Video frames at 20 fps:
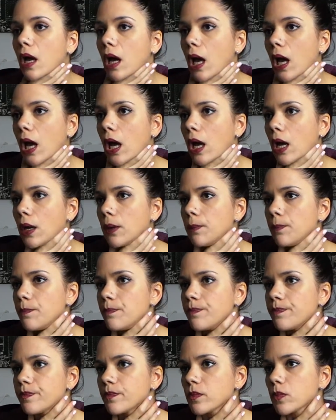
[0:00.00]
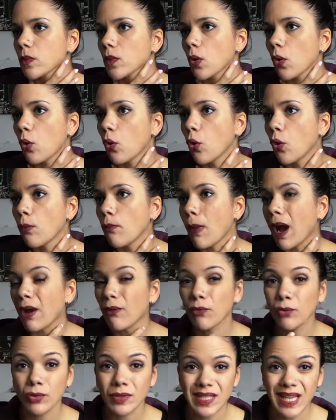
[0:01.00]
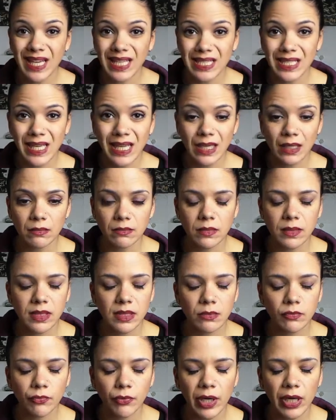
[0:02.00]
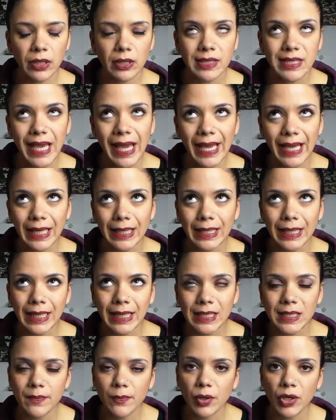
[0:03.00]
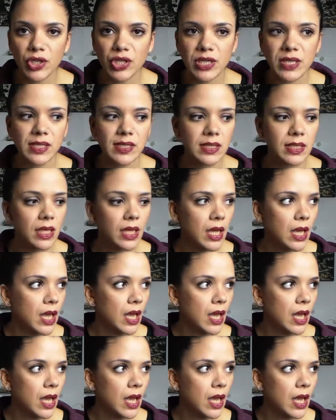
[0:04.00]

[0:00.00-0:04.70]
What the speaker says: Or my Real Techniques brushes,